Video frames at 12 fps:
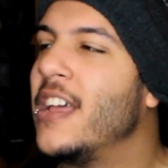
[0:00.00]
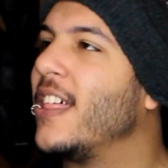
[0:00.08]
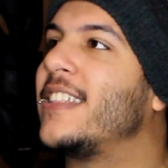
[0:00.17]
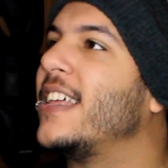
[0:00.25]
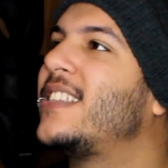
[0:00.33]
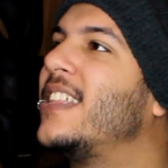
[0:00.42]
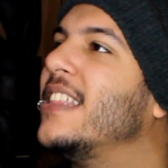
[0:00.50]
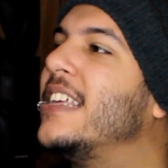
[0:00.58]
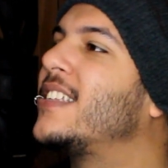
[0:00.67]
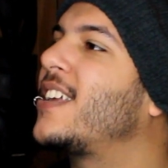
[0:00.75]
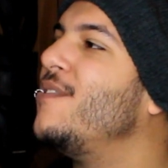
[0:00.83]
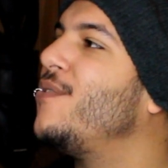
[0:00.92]
Like, that's the
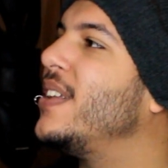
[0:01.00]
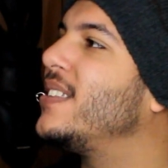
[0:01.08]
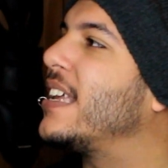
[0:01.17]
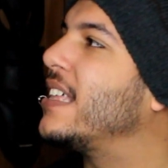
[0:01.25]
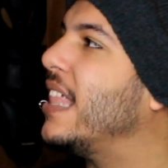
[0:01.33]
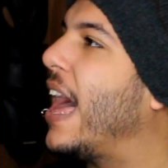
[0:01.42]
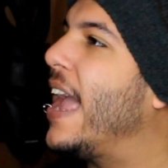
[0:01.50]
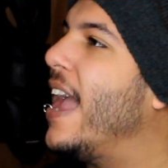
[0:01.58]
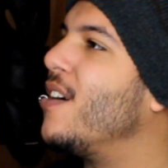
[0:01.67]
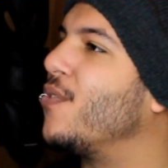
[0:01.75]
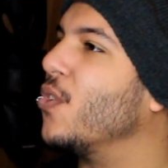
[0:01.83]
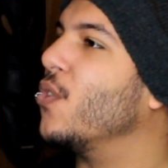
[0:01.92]
least convincing lie
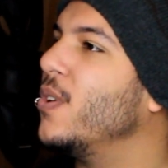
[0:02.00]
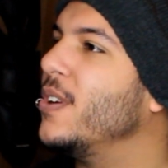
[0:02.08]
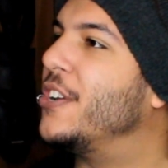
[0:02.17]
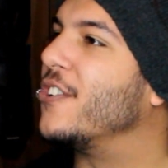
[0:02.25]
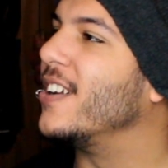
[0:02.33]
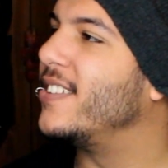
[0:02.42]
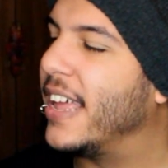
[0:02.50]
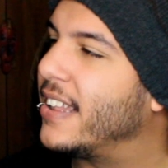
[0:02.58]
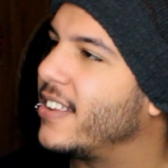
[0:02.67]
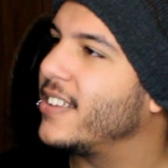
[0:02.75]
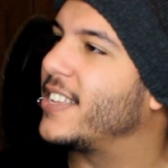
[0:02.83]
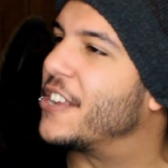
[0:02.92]
ever. You're a
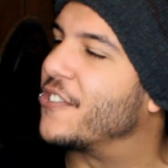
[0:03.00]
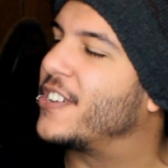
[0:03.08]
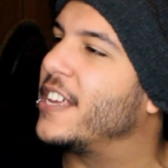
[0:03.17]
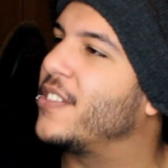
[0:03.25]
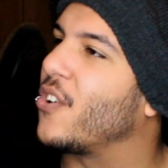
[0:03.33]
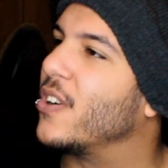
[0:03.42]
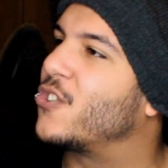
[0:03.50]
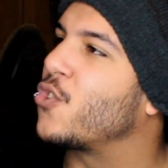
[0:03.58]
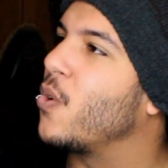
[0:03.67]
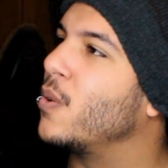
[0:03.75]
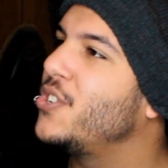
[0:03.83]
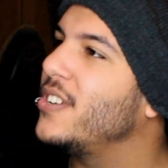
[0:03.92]
dentist and your teeth are
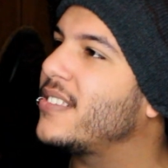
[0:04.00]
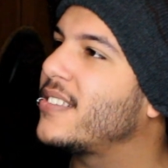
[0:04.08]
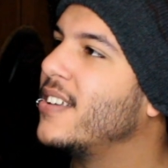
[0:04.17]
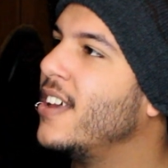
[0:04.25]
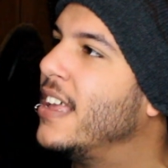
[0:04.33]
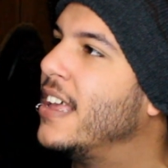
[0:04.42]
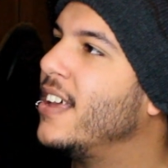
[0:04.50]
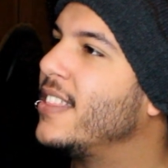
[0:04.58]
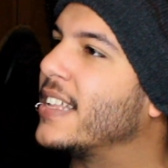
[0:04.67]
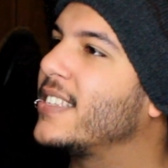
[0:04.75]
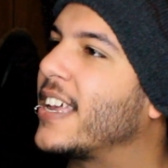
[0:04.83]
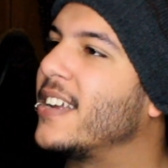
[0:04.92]
atrocious?
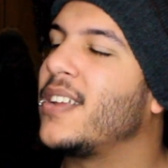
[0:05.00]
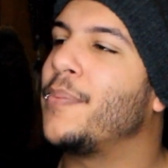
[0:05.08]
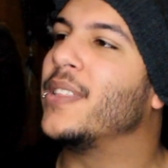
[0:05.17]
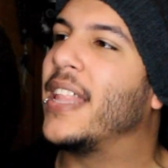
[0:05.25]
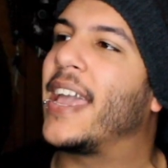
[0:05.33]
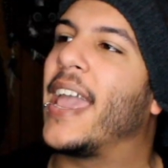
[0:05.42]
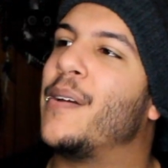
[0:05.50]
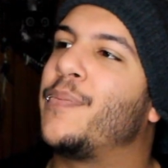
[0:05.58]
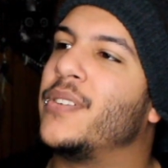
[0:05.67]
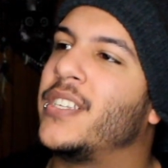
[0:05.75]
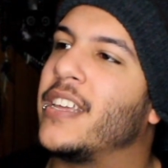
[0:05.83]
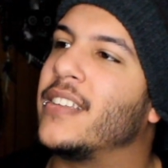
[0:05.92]
That's like a double-leg
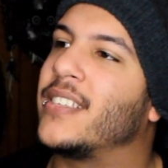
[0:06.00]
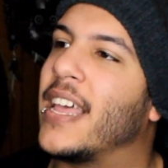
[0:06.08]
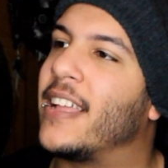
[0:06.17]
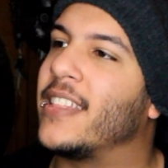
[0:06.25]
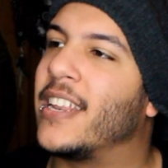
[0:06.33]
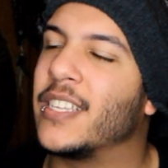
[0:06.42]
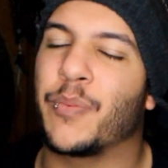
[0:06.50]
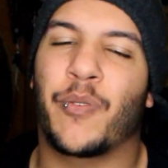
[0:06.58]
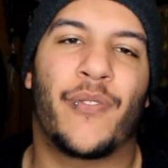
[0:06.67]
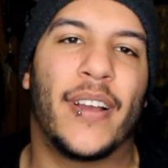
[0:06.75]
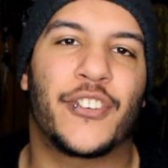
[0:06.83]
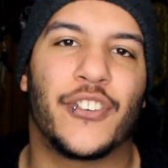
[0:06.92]
amputee saying that he's a
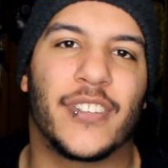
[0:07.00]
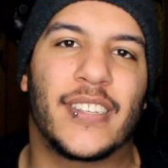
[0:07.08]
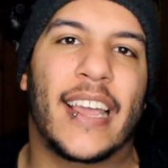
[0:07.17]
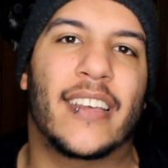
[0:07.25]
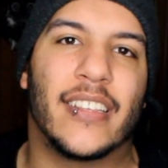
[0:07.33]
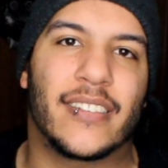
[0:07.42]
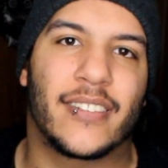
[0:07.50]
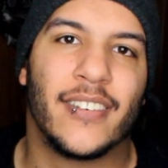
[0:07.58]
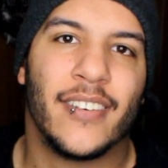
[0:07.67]
professional cyclist.